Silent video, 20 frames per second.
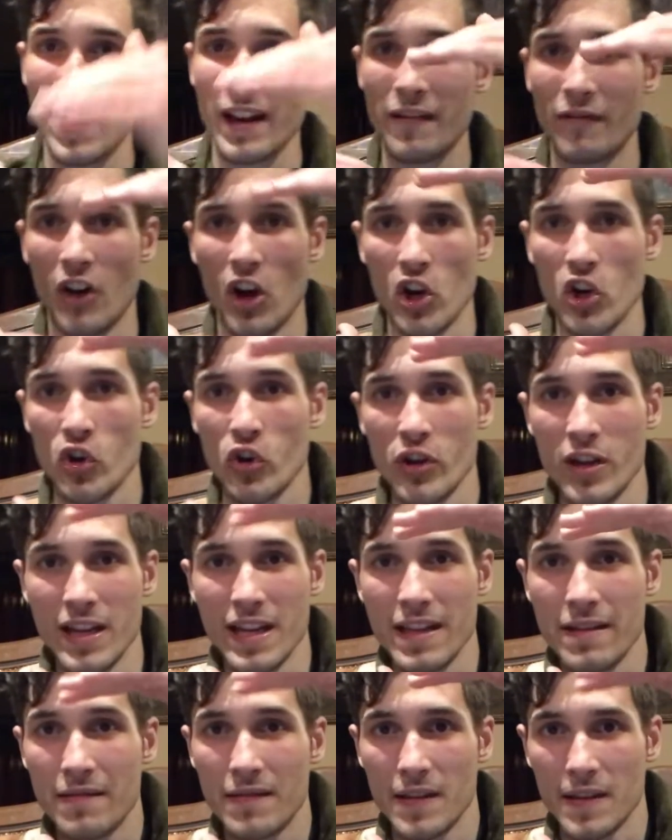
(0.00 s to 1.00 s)
of
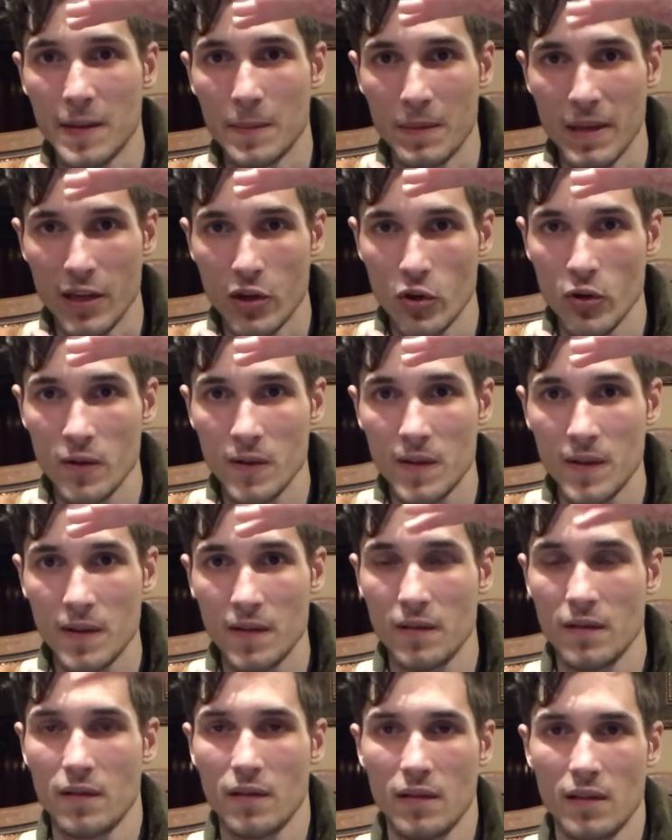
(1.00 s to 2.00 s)
underneath the speakers
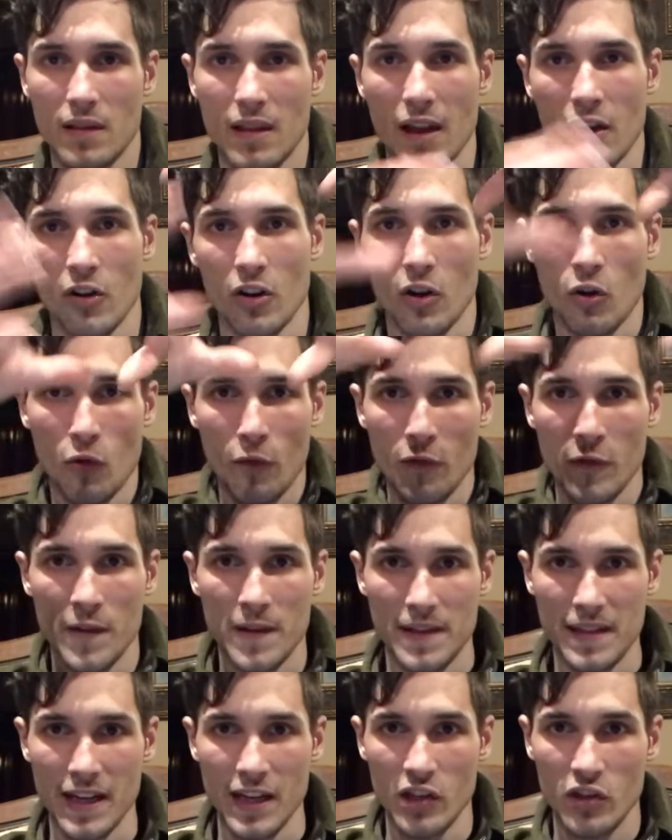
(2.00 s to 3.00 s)
that are over the
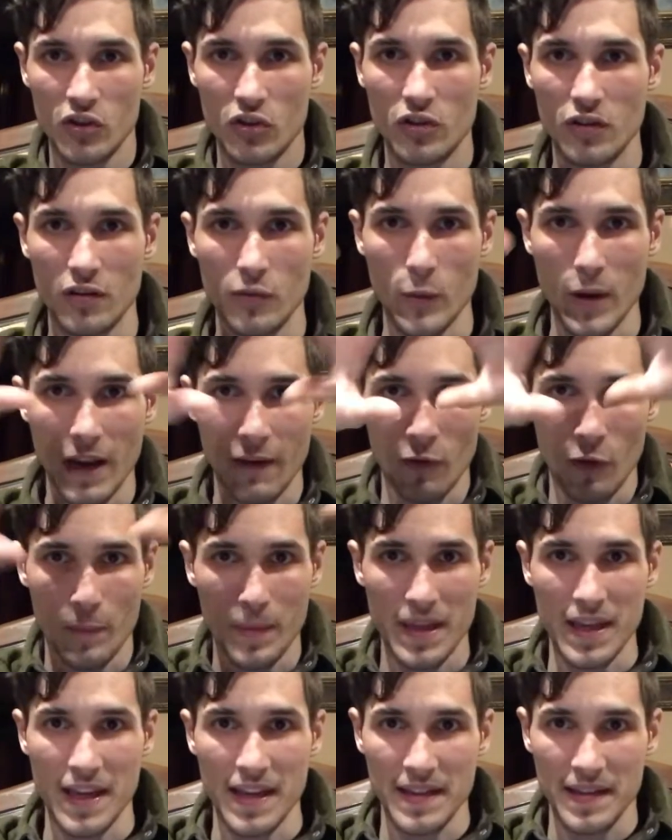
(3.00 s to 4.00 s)
stage. We have our
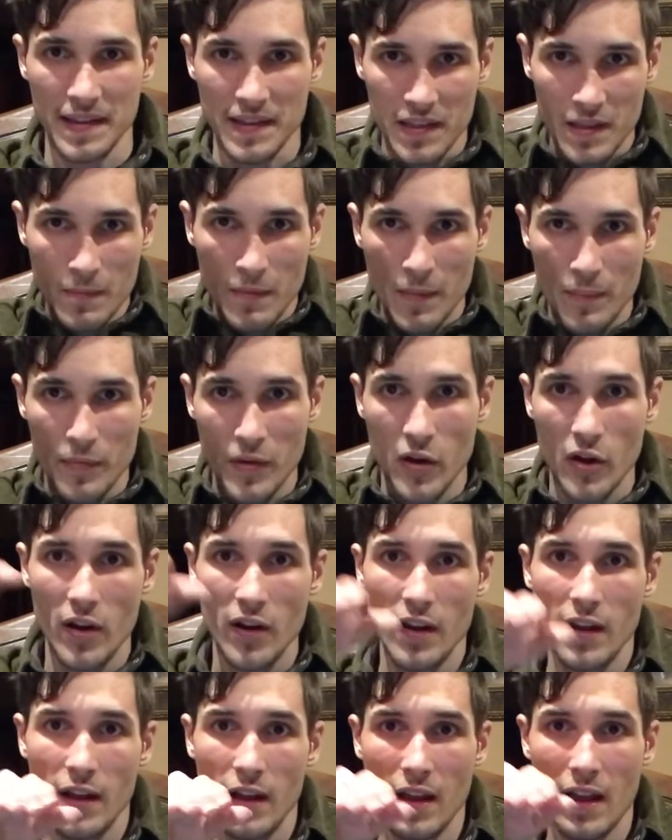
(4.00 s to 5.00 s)
PA system up there.
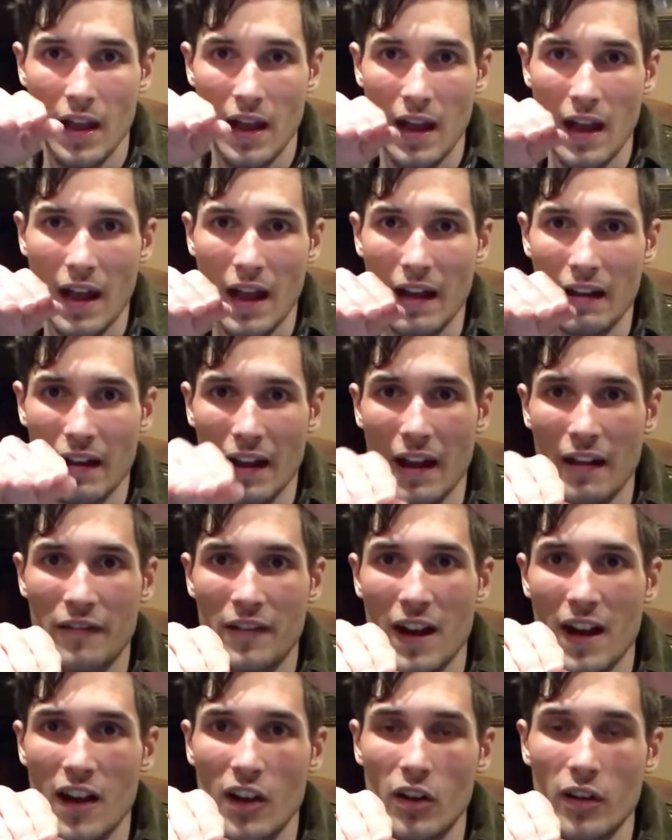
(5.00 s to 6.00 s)
I've
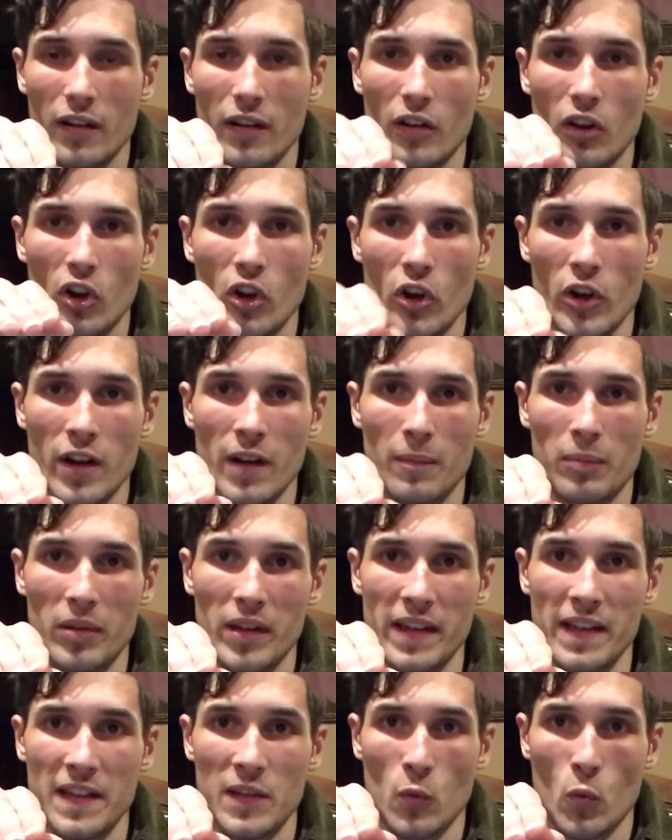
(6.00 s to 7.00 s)
got her in a
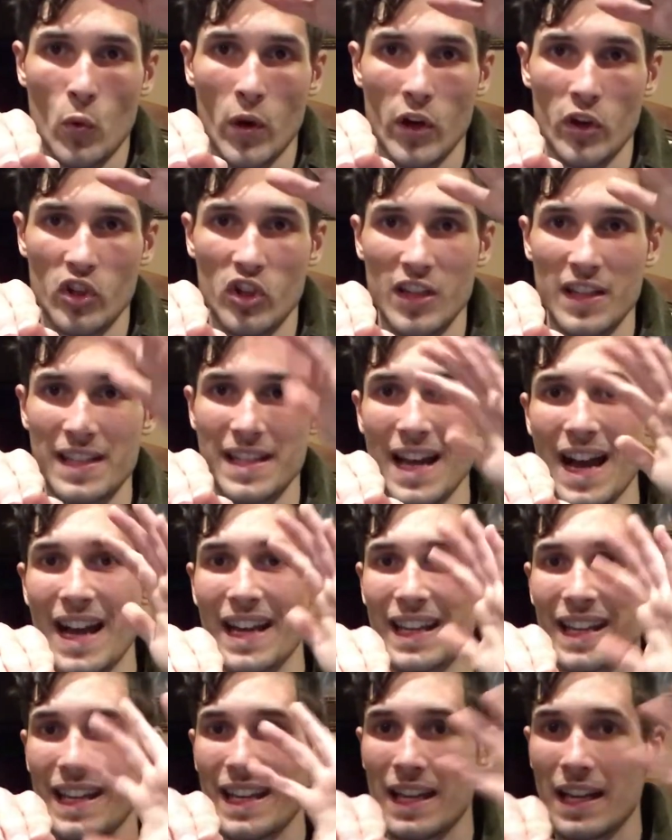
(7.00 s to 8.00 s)
place where she's
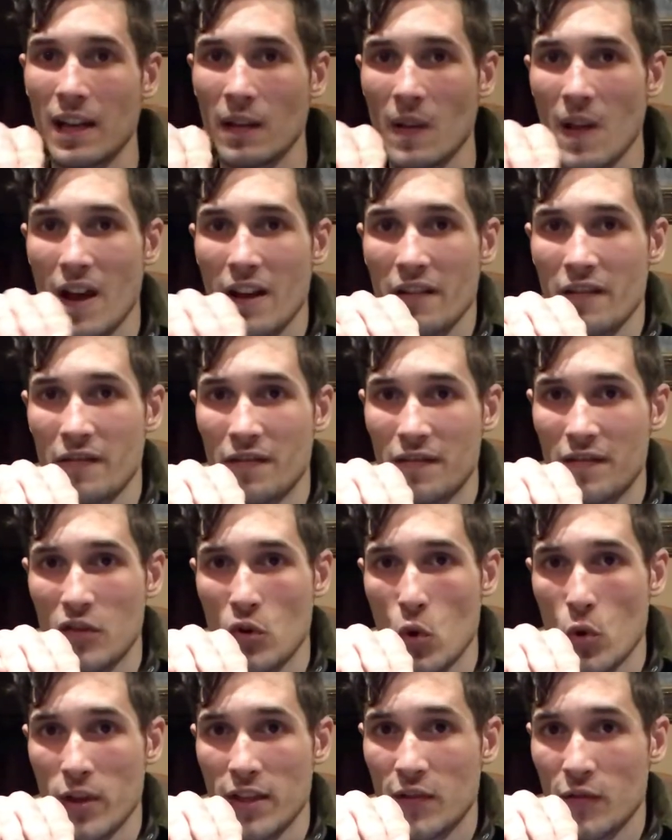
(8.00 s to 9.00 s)
not getting a lot of
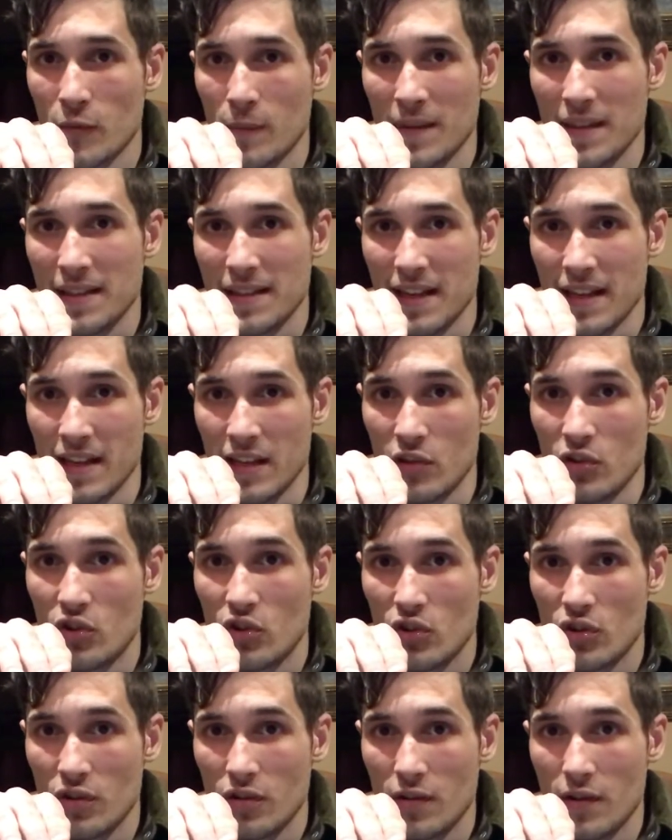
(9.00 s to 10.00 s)
noise from the
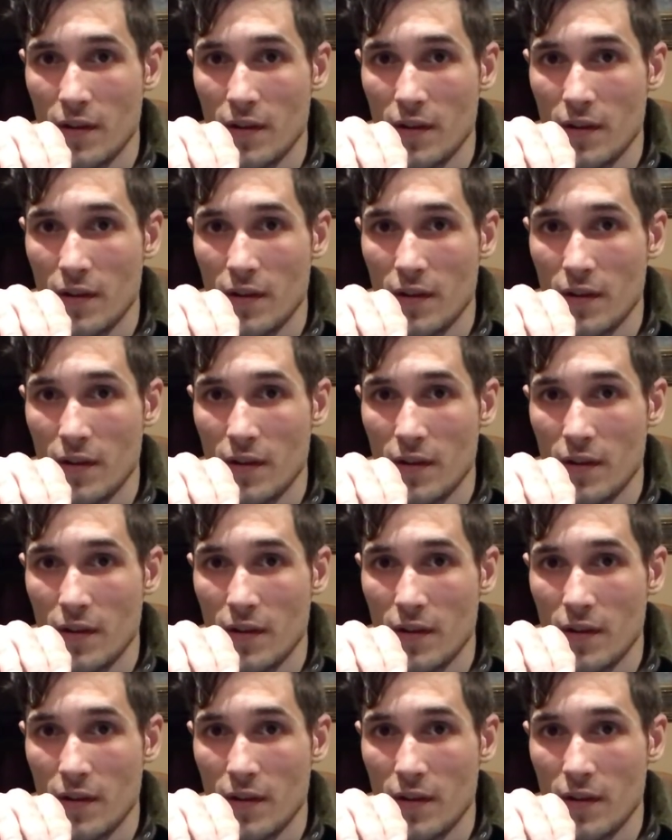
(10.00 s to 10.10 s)
stage.